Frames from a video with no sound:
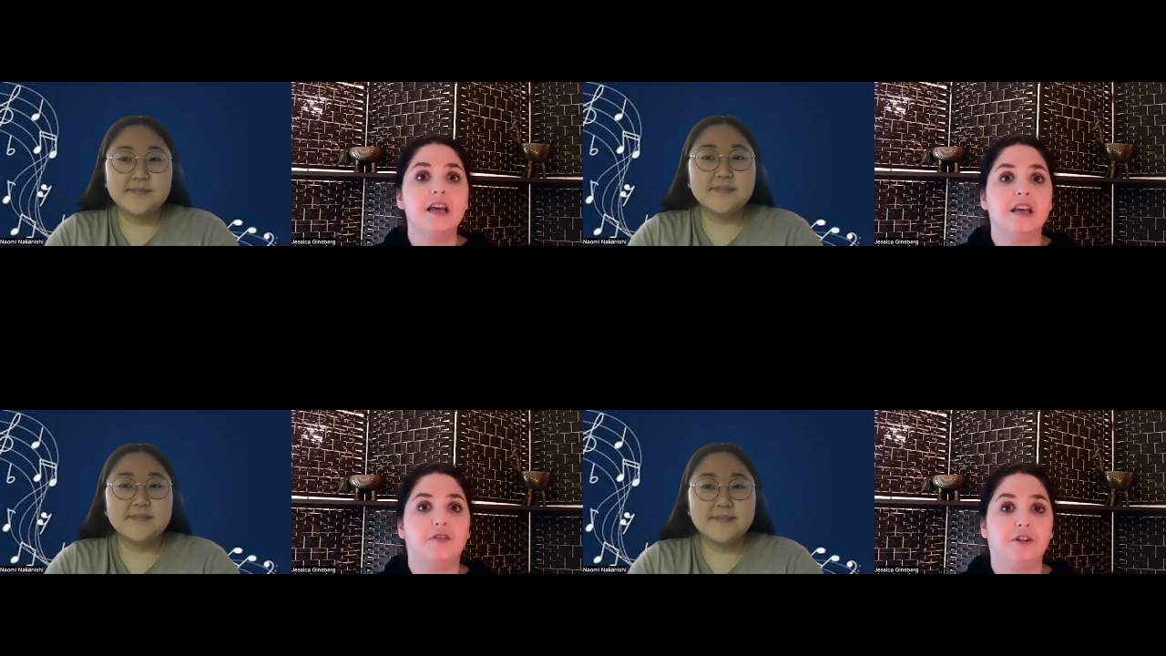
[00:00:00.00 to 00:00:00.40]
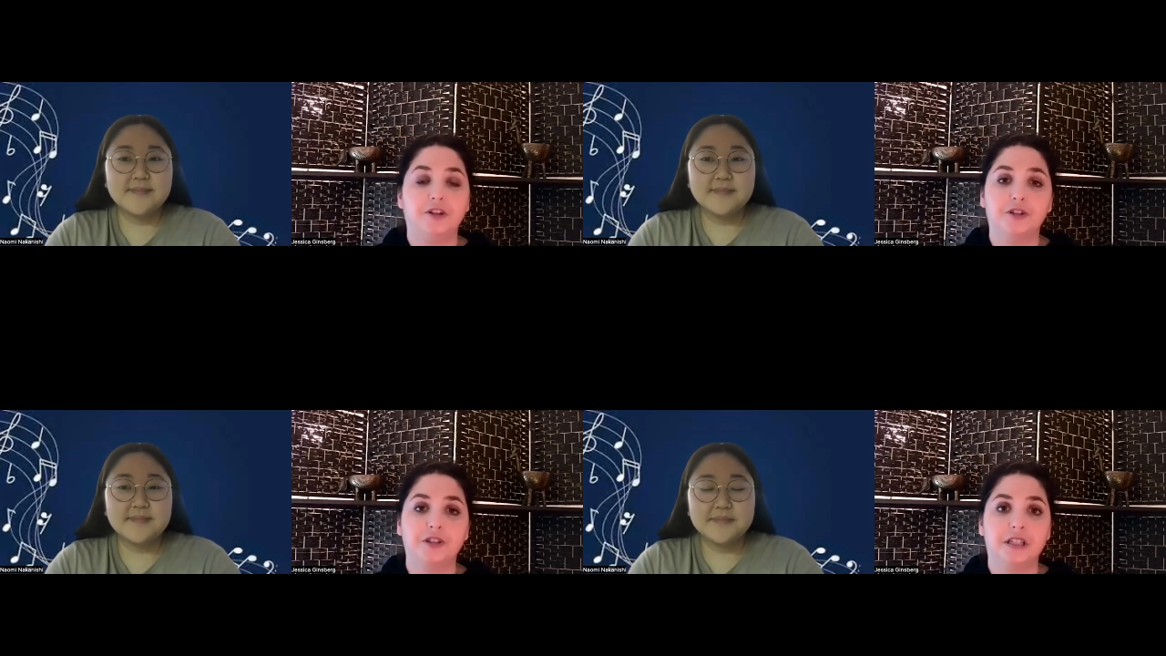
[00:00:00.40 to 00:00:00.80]
Speaker 1: if you're
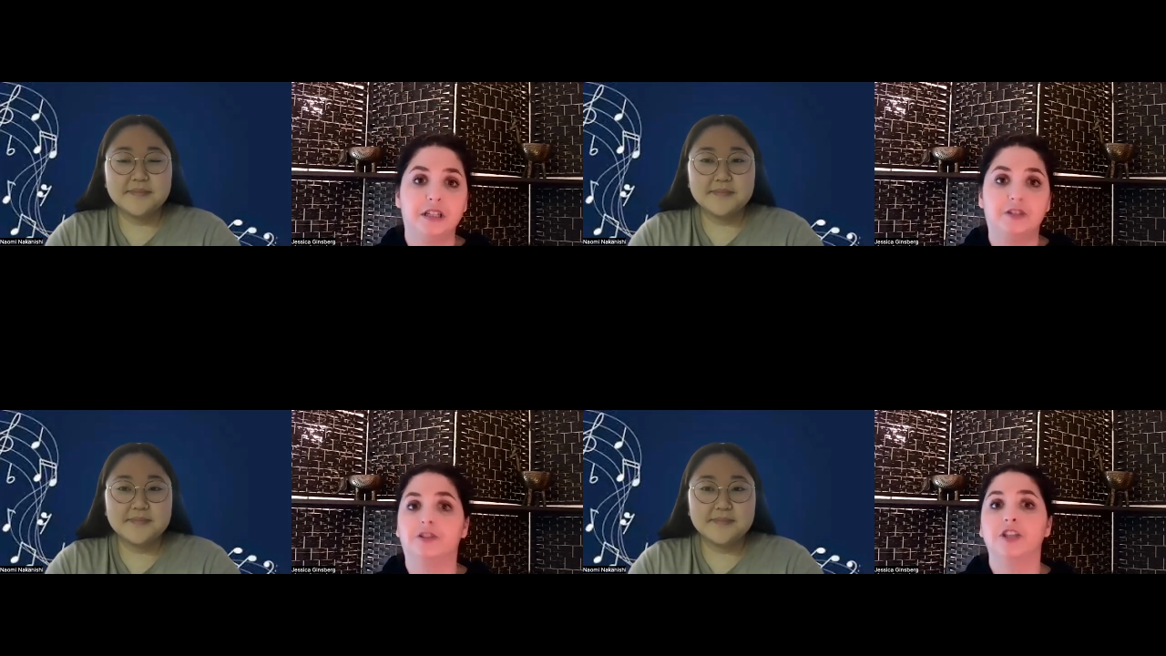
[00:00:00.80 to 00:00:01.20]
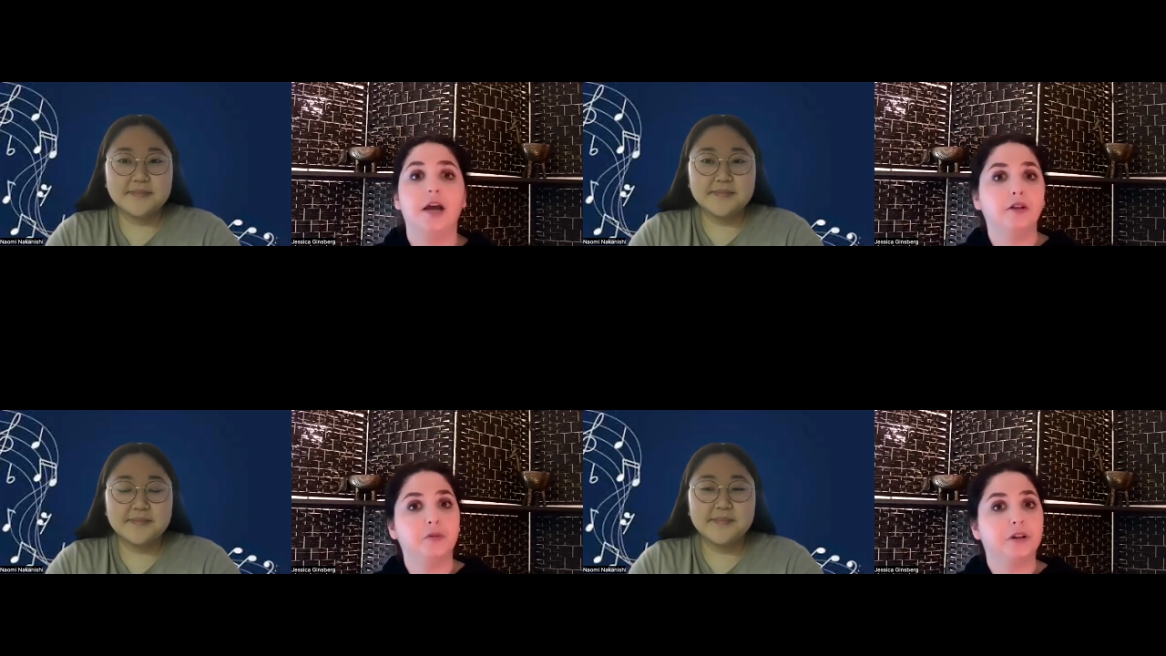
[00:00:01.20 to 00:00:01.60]
interested in your
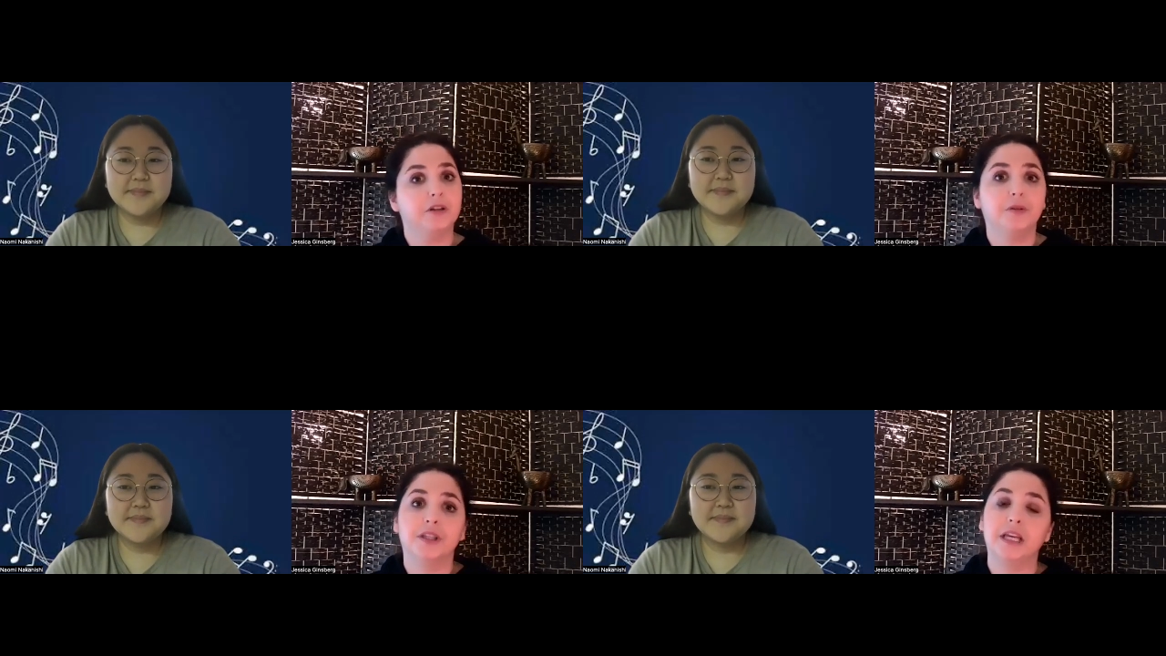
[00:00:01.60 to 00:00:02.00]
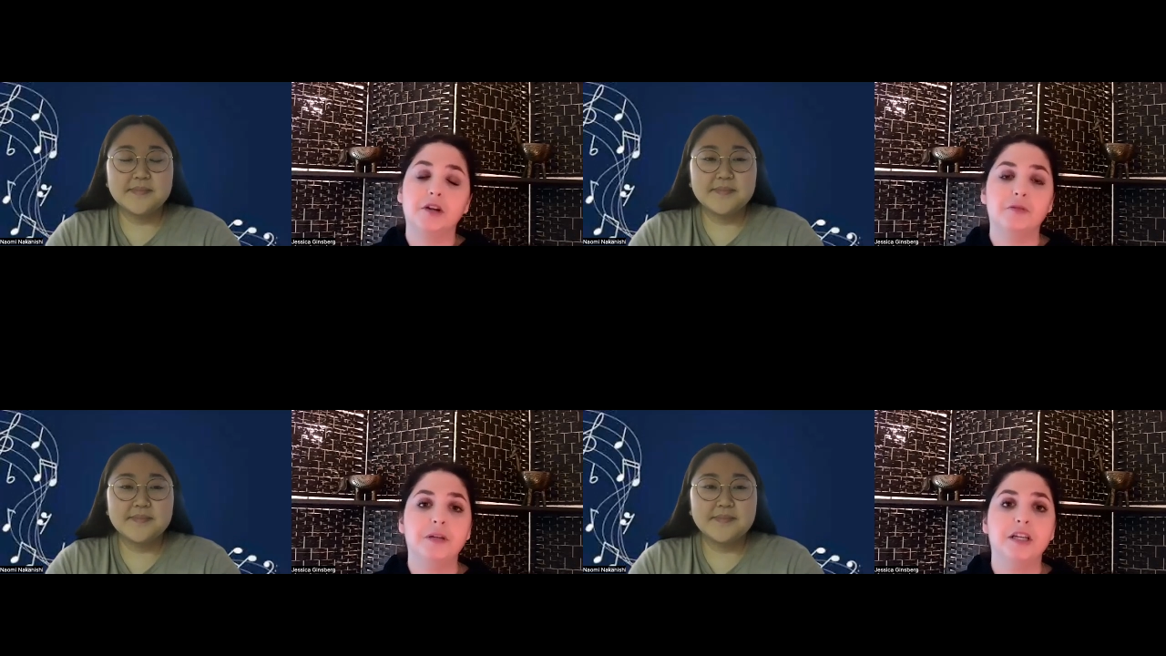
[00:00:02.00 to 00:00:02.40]
child working with
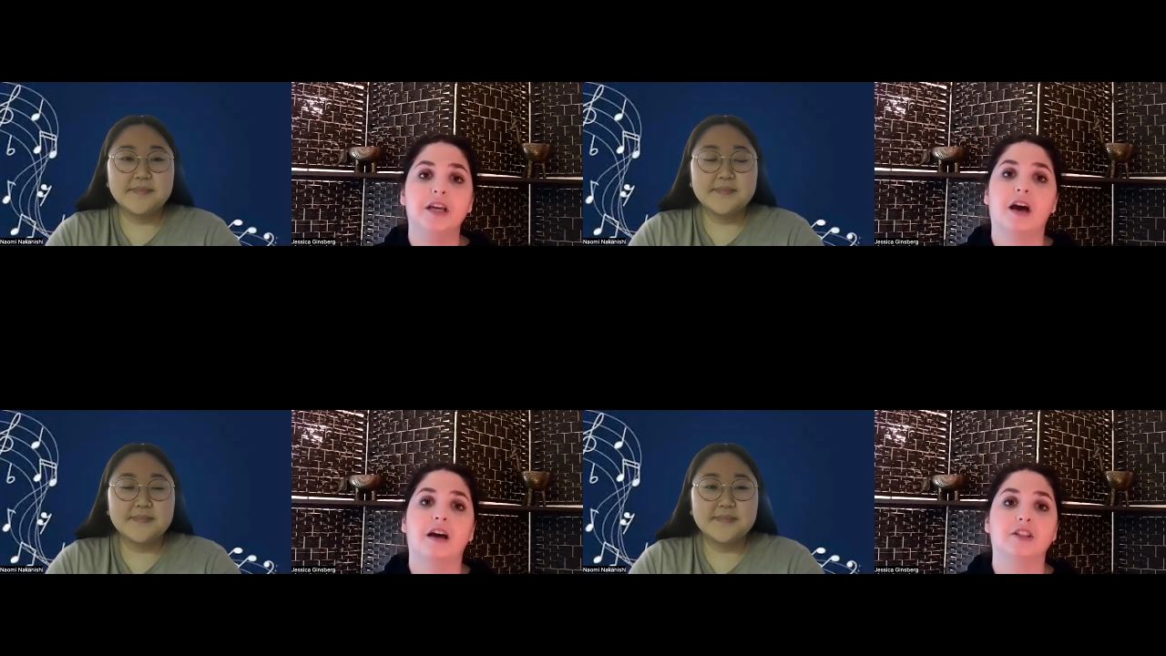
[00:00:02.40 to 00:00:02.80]
Naomi, uh,